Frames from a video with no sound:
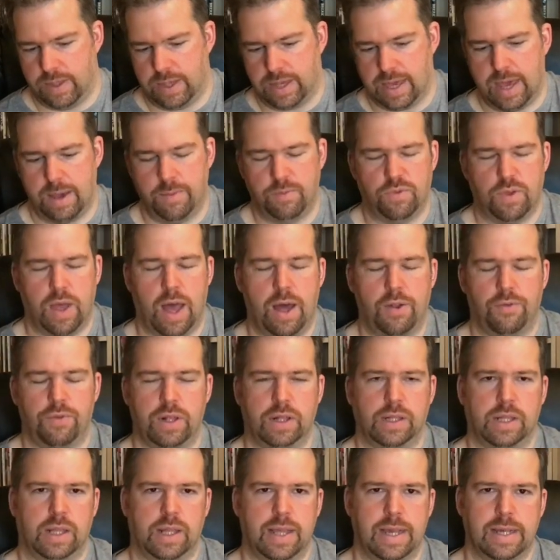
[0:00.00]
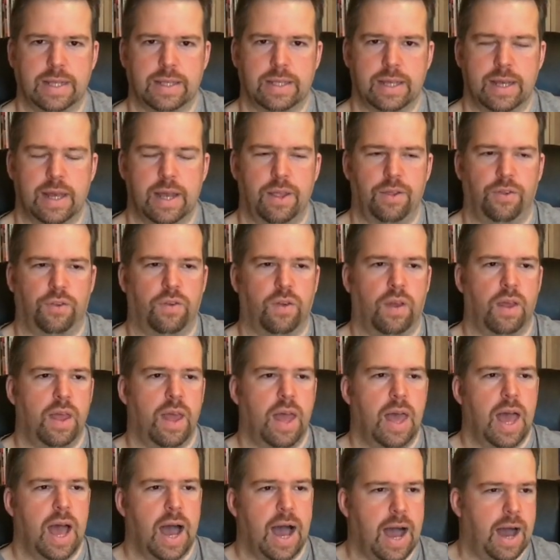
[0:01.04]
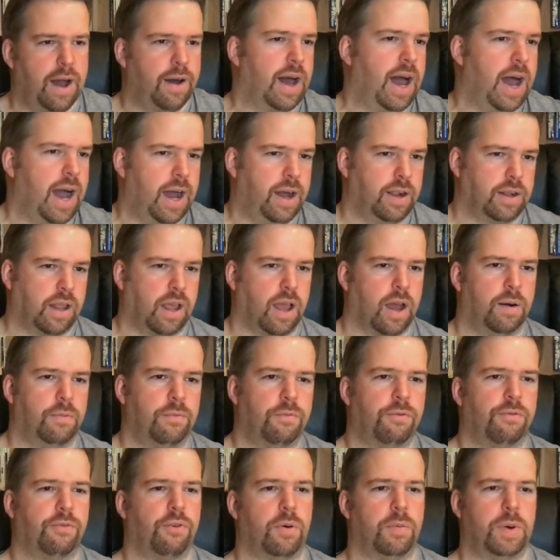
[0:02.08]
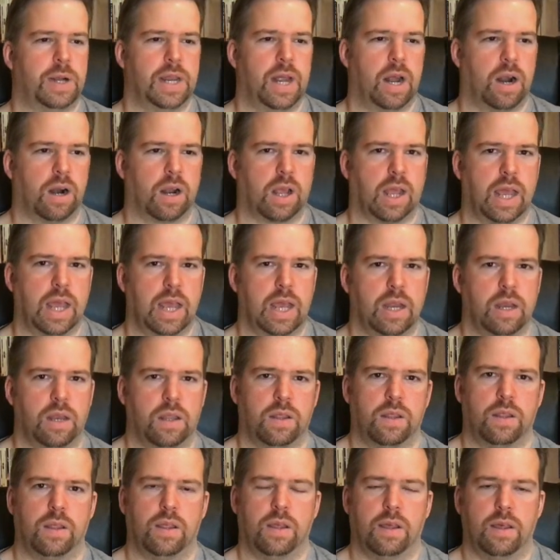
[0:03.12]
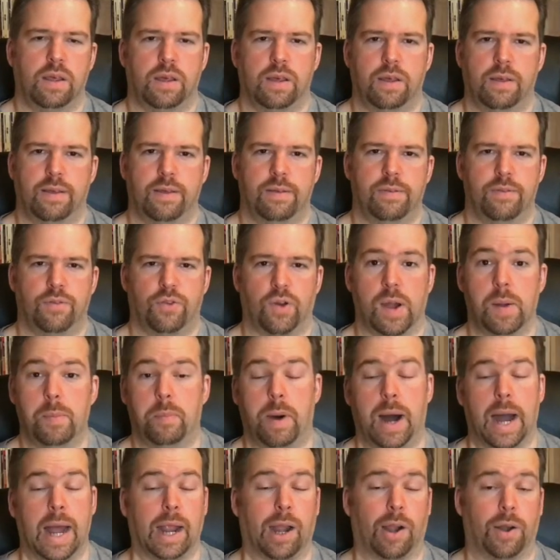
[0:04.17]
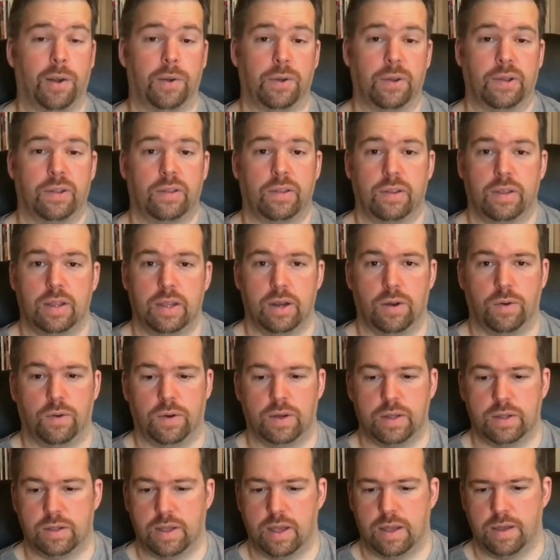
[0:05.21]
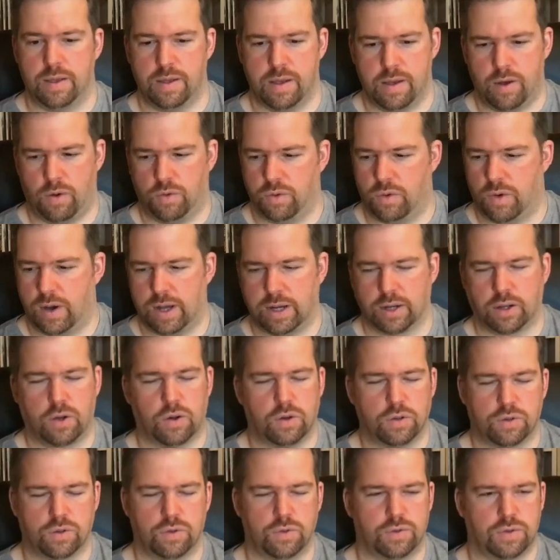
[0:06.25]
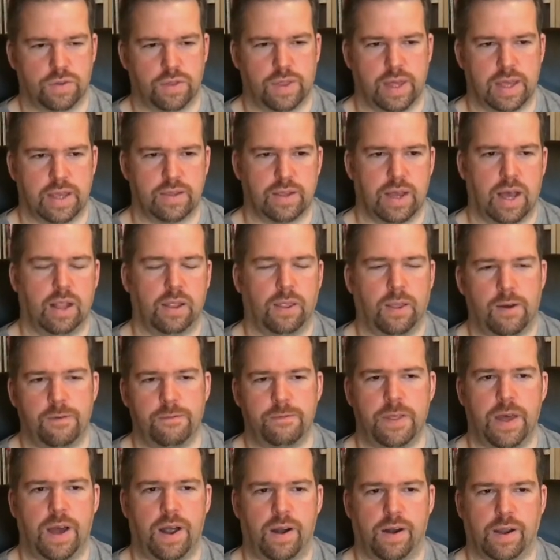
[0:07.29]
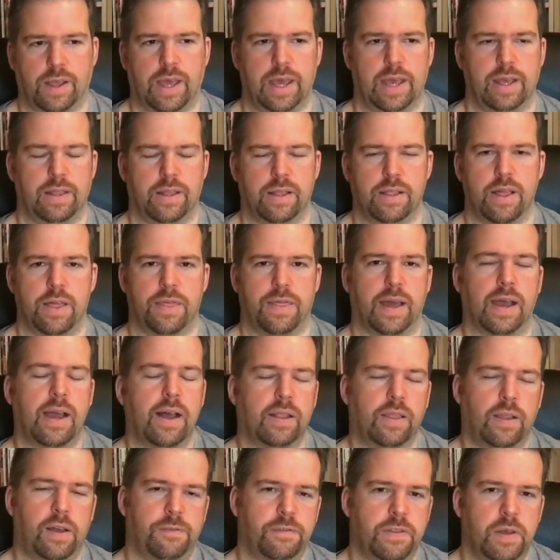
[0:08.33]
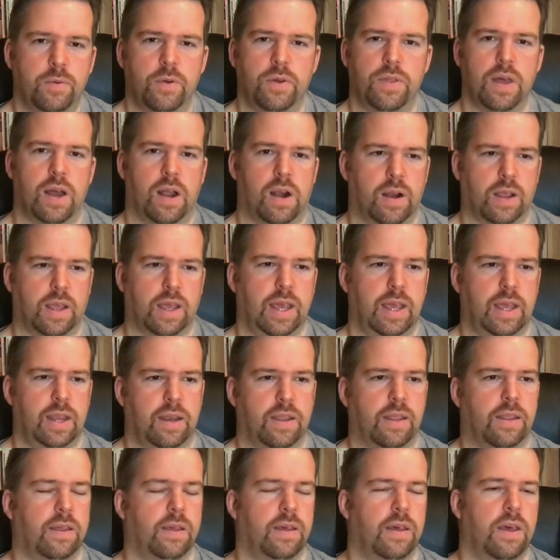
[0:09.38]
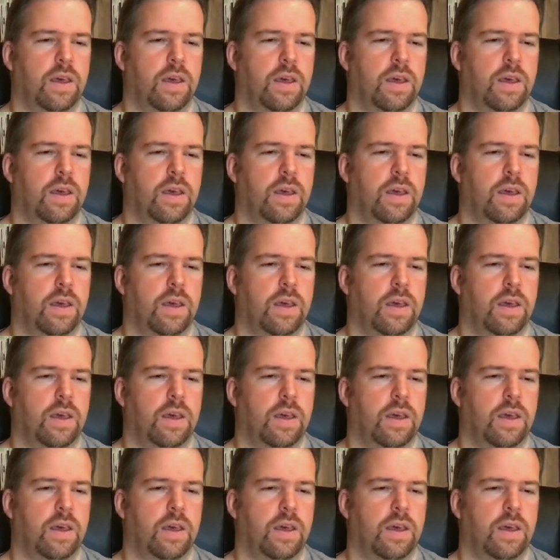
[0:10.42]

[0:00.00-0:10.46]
games that I really liked is I had come from an arcade sort of background. You know, although I had consoles and things, I loved the arcade, and the thing I loved about the arcade